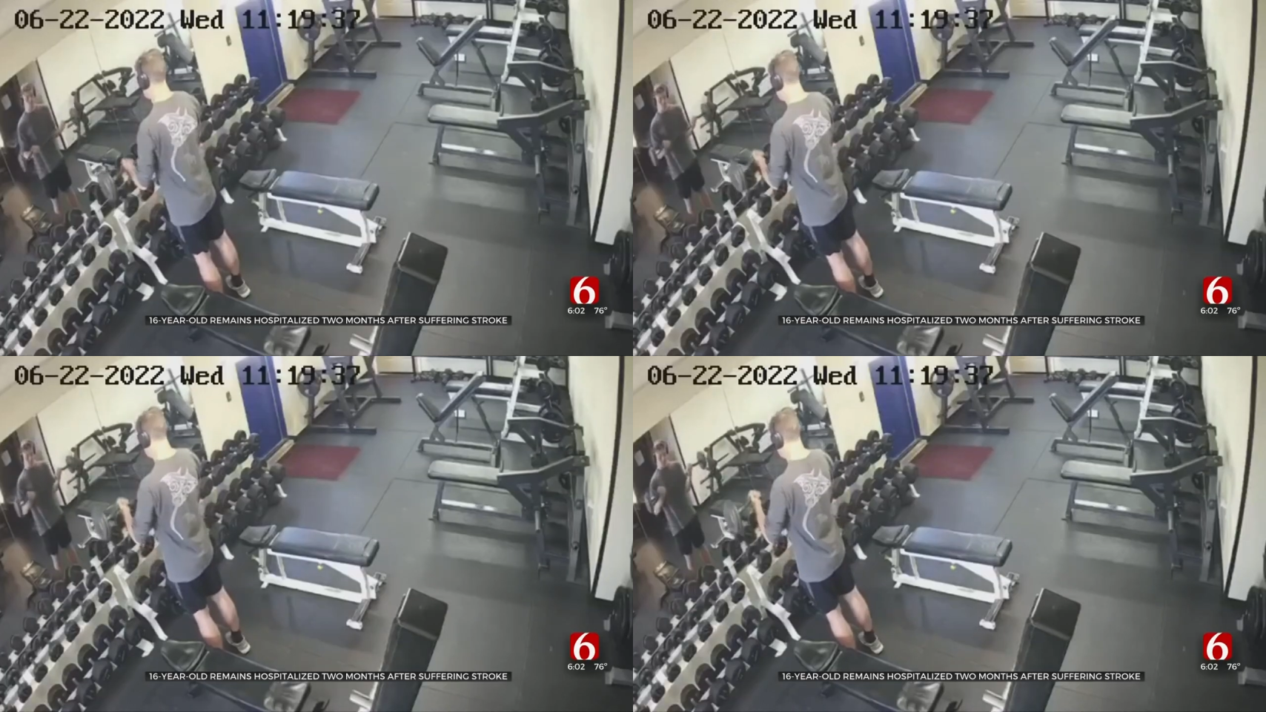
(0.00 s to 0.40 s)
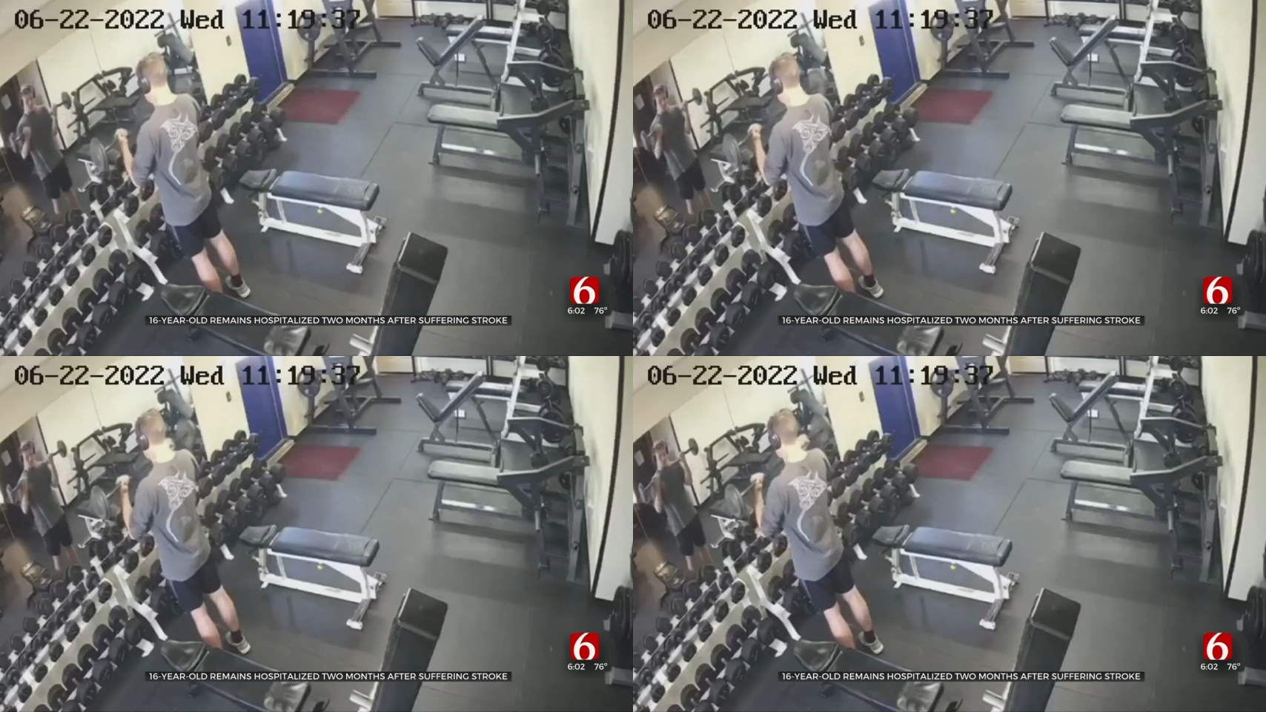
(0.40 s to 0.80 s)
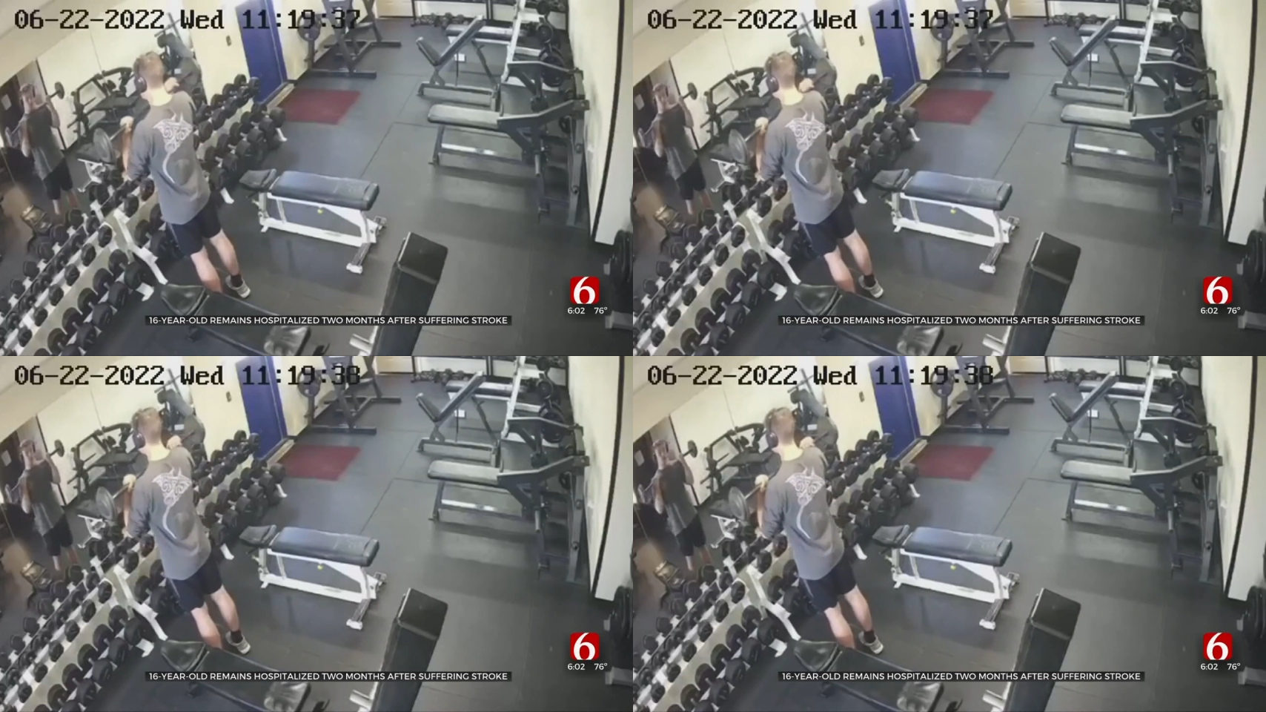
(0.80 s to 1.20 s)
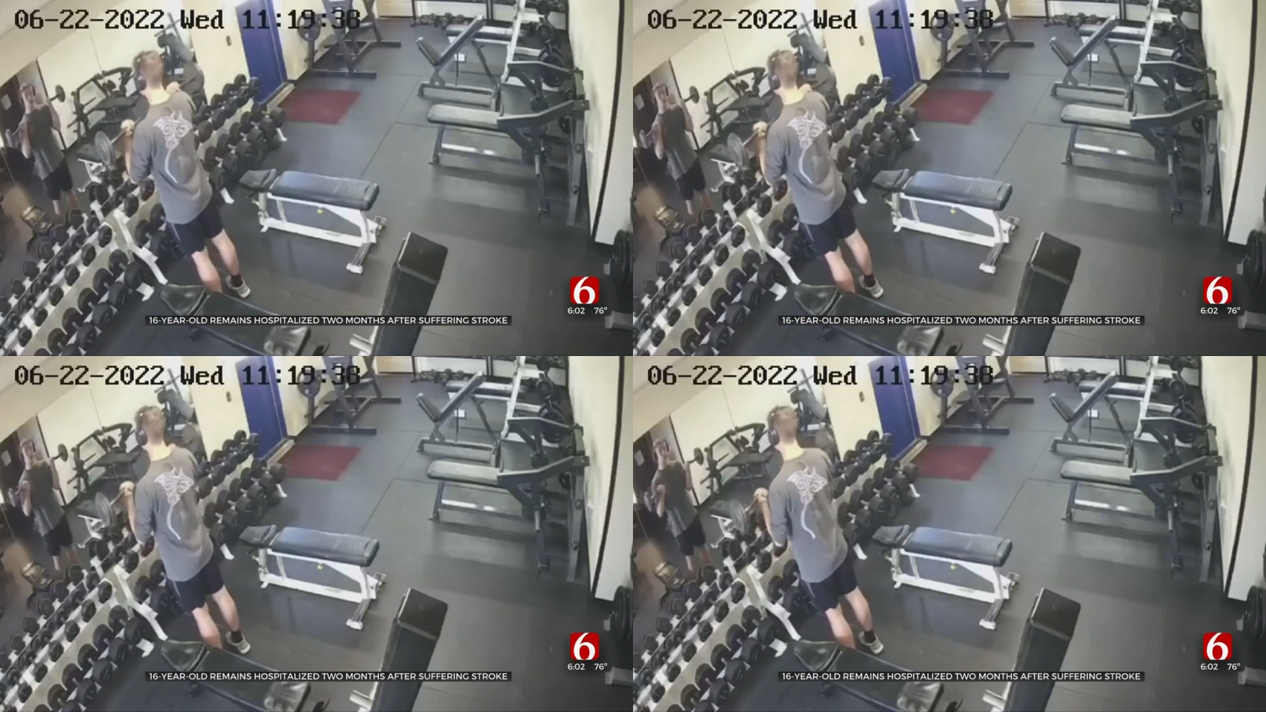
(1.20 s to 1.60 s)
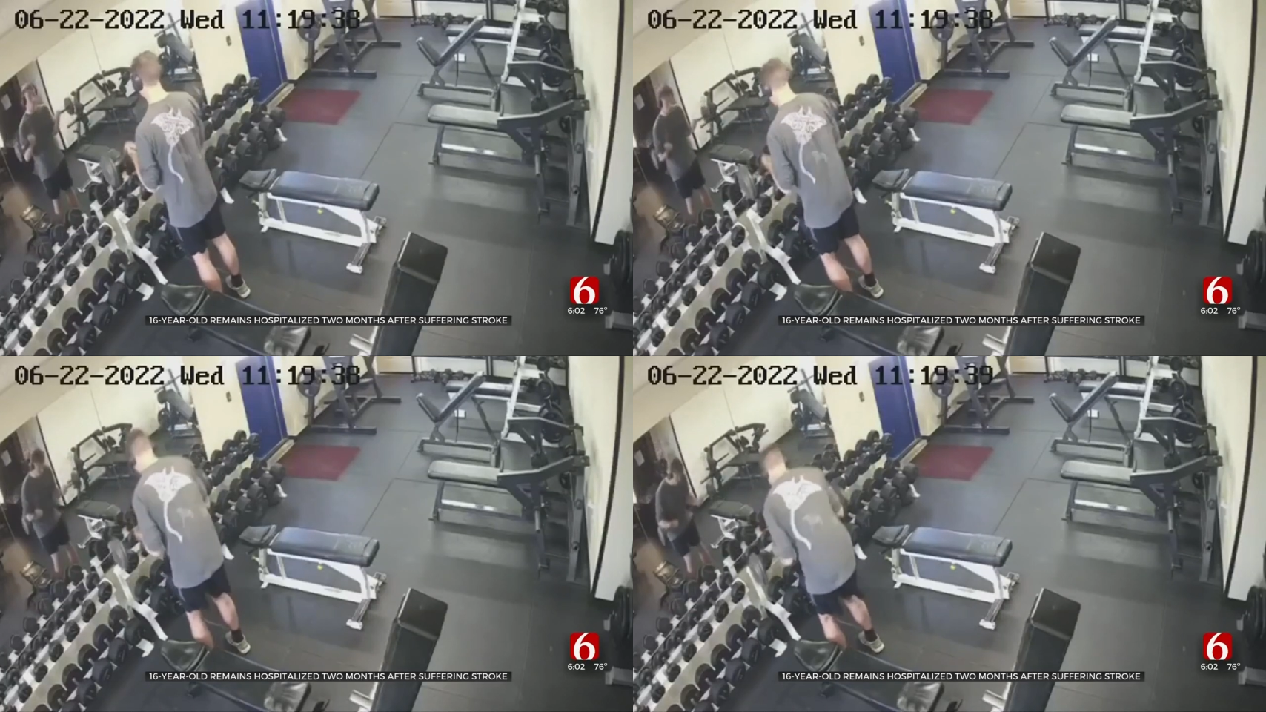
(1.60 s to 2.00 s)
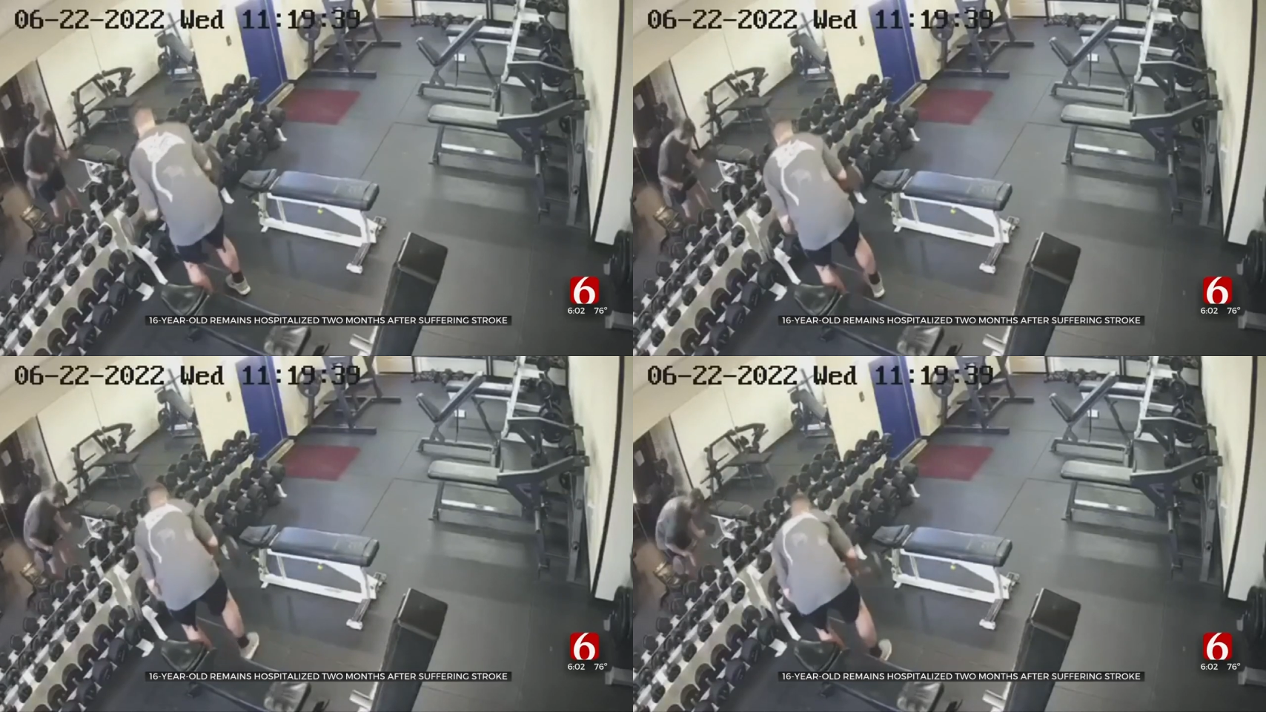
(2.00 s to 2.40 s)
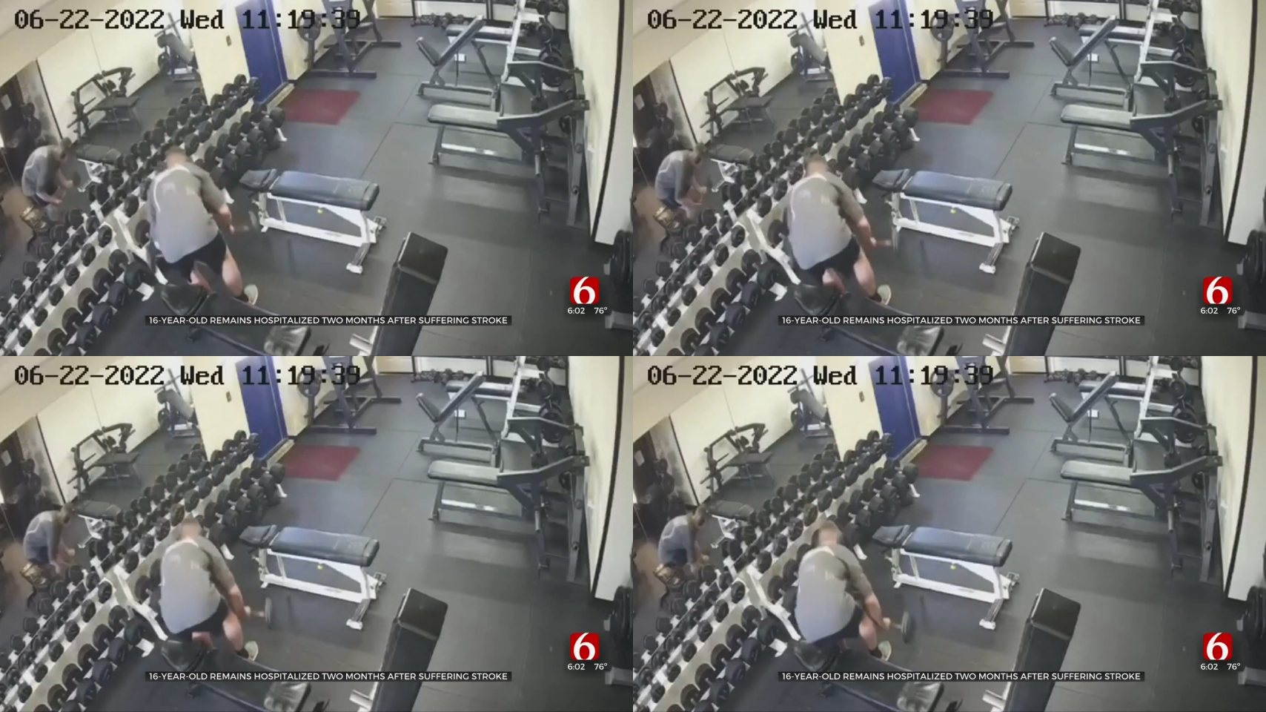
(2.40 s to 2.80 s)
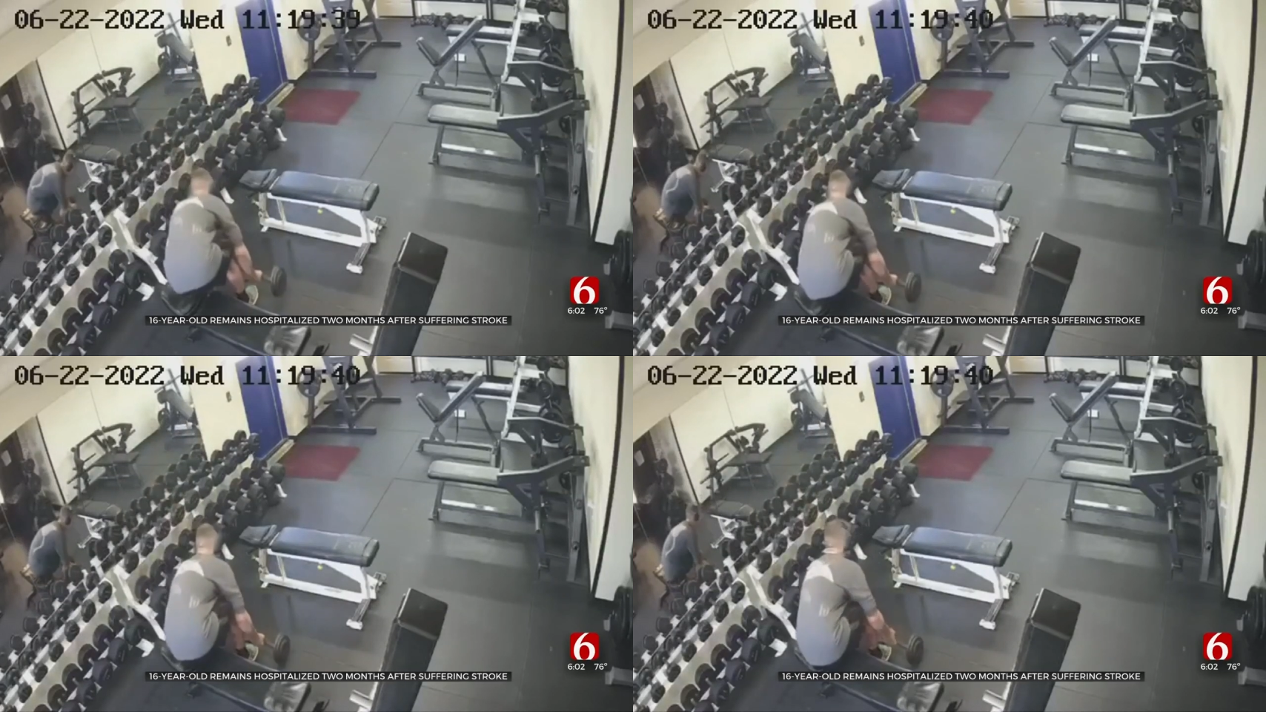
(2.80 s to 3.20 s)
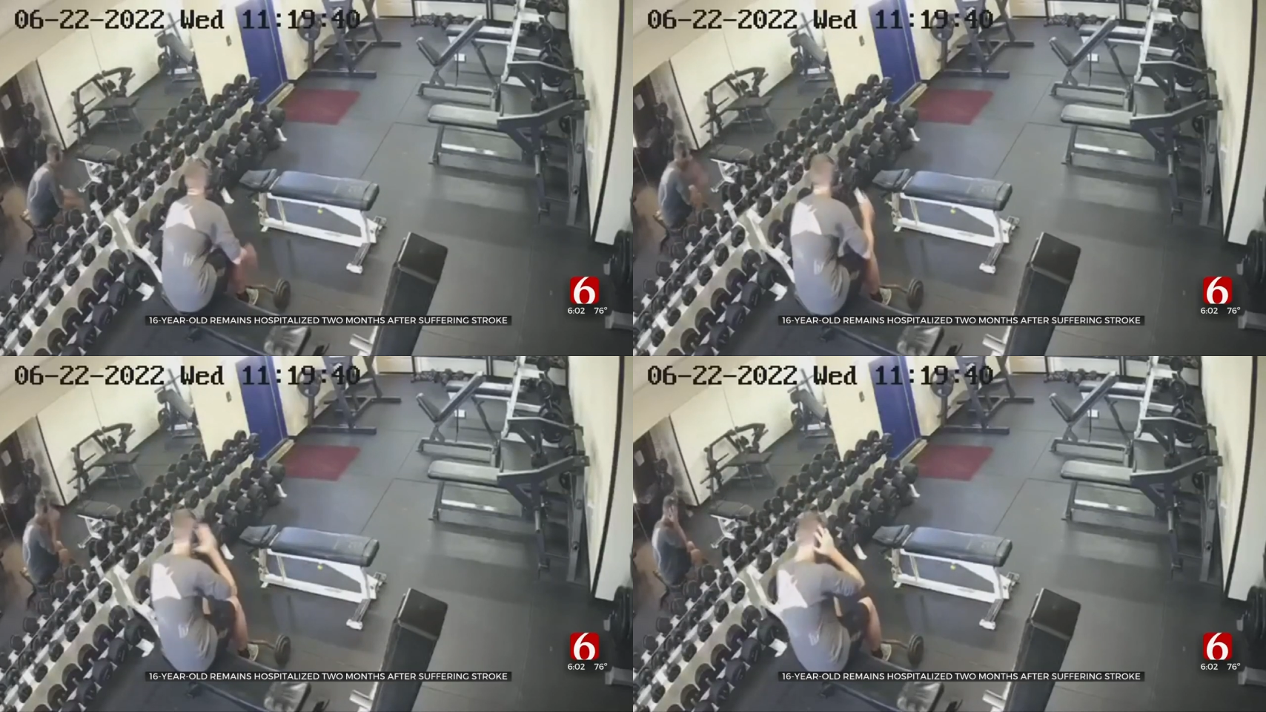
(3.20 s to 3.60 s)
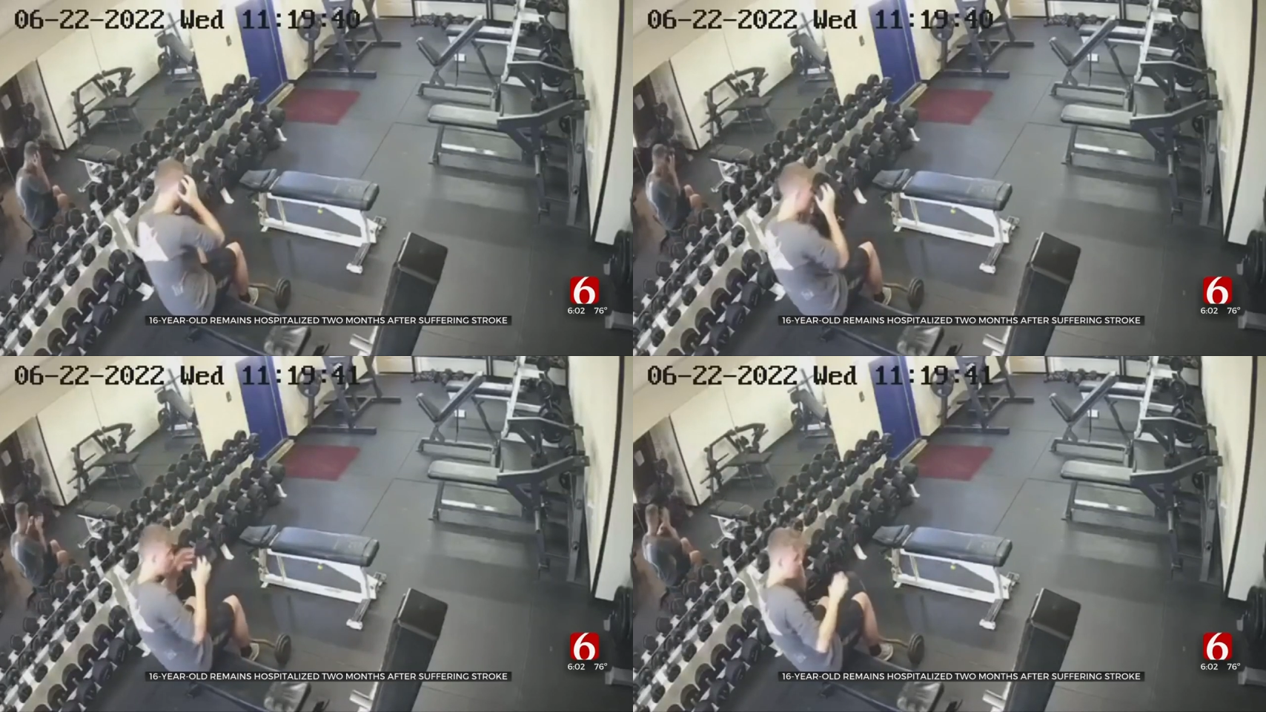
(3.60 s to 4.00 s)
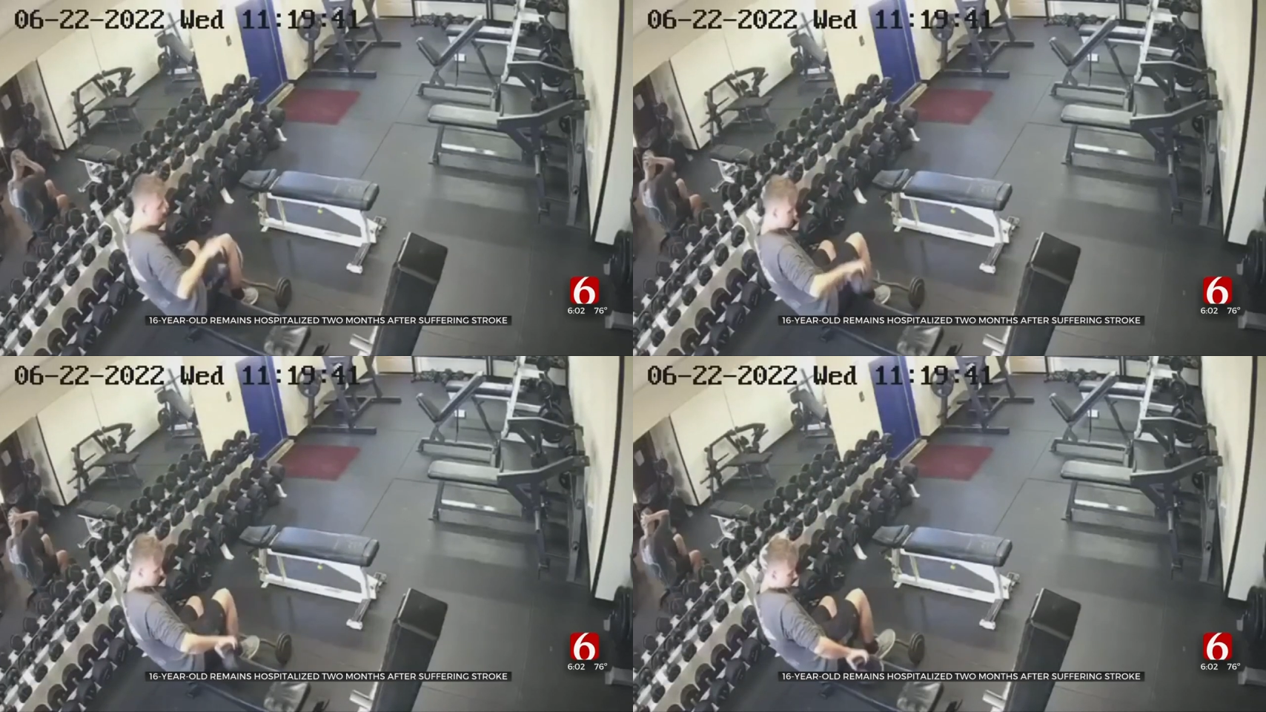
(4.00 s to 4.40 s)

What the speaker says: Nobody's mouth can be seen.